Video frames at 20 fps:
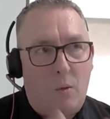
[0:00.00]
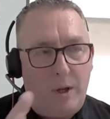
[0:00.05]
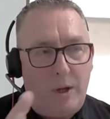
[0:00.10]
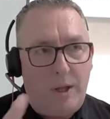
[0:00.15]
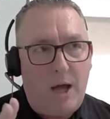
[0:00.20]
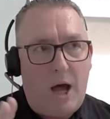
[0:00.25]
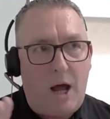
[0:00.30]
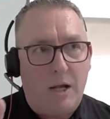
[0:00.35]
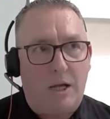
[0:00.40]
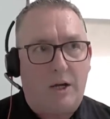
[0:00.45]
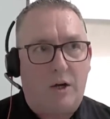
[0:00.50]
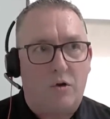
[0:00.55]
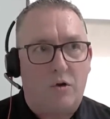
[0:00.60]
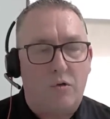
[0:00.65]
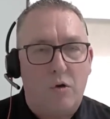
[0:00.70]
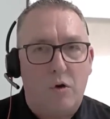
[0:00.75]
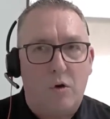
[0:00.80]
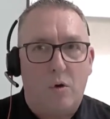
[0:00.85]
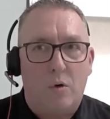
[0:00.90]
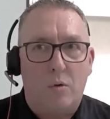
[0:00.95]
With Huddly
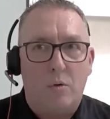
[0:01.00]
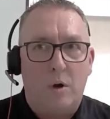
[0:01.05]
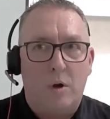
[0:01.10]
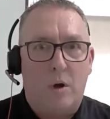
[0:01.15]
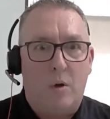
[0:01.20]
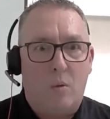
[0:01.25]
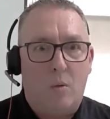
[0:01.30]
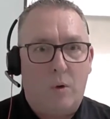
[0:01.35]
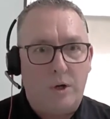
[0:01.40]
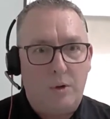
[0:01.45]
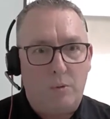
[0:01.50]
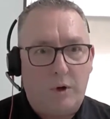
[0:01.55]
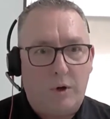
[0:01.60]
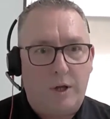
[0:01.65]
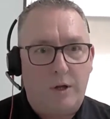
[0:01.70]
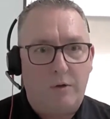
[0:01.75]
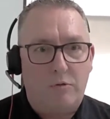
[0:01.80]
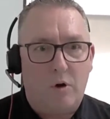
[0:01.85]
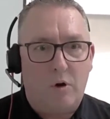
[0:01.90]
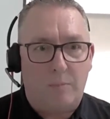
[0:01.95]
Crew, when you
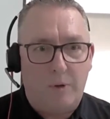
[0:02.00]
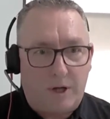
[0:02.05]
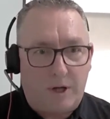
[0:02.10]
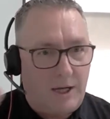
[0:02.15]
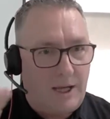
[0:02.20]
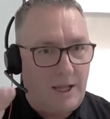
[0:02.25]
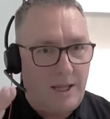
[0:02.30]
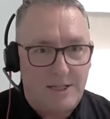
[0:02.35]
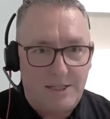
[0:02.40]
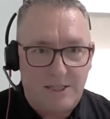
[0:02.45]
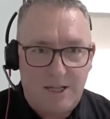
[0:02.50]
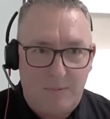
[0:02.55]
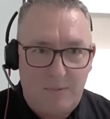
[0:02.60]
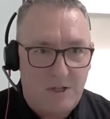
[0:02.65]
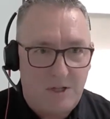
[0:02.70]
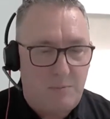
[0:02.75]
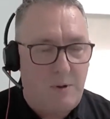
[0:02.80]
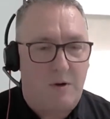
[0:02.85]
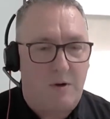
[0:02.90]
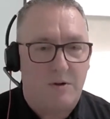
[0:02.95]
walk in the room, you're going to get the same
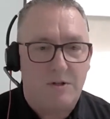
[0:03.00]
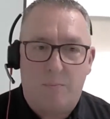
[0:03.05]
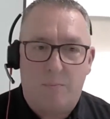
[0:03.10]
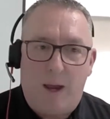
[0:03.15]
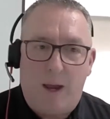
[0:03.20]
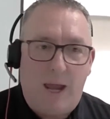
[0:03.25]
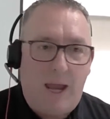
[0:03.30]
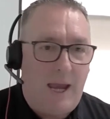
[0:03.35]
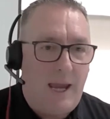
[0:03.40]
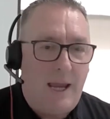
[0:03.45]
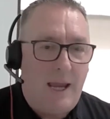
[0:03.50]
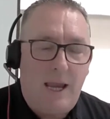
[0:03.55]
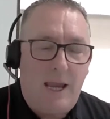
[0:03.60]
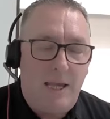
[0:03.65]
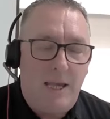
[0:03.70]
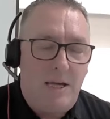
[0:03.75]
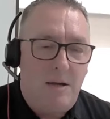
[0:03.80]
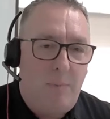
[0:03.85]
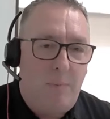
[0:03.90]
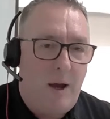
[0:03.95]
experience dep-
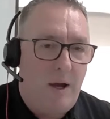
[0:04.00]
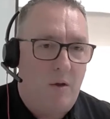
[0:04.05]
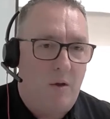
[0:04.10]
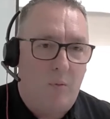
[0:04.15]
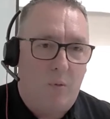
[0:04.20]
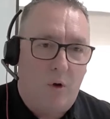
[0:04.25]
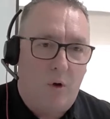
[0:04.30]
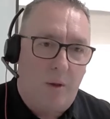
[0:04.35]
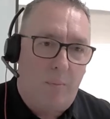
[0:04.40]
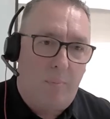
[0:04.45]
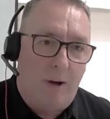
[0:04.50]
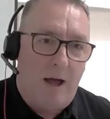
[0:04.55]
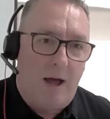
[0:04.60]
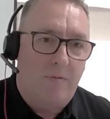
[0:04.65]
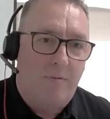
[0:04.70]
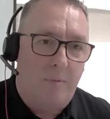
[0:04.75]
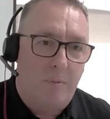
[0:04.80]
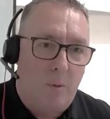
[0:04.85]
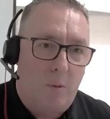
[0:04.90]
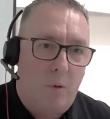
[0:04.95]
independent of what the
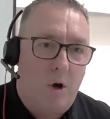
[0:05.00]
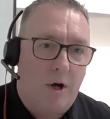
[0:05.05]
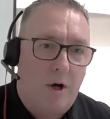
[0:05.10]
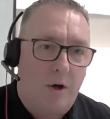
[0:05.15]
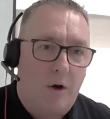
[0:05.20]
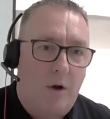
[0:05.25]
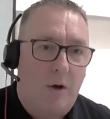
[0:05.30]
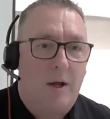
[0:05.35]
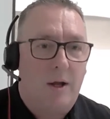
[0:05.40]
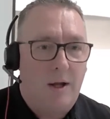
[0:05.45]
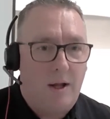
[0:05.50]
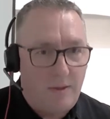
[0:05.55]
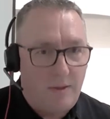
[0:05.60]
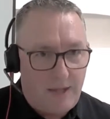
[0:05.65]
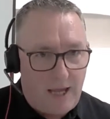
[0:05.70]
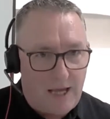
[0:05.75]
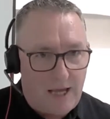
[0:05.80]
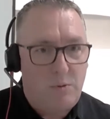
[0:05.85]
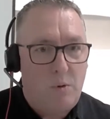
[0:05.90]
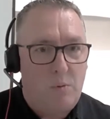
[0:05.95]
platform you're working on.
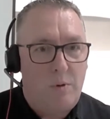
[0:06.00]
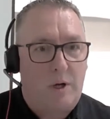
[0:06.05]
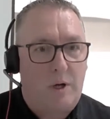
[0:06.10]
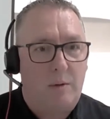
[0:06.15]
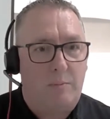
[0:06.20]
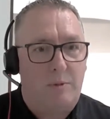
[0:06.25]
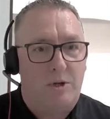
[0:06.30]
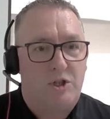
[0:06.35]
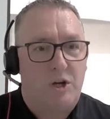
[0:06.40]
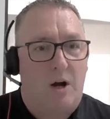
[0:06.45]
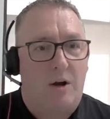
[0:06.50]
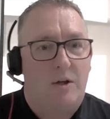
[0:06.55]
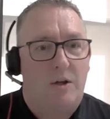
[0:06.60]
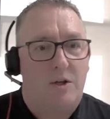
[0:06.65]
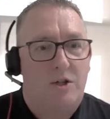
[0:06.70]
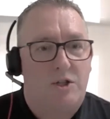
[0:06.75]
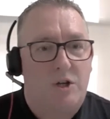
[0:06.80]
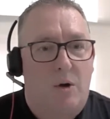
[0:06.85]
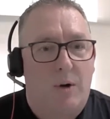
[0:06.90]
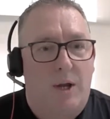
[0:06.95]
That's what we're going to be showing
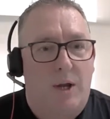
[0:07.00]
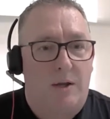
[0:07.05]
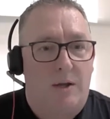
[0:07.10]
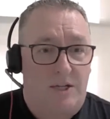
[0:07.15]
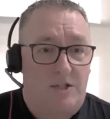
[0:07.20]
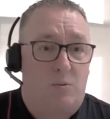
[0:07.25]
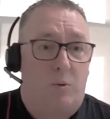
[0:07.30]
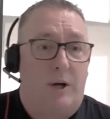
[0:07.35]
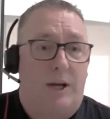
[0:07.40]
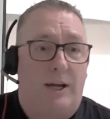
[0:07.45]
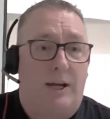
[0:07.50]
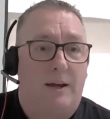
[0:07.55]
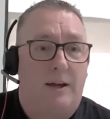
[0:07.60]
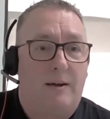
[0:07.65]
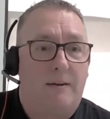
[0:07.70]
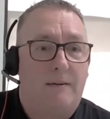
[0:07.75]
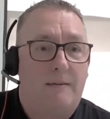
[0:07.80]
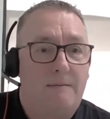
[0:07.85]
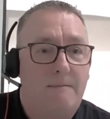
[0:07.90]
at the show this week.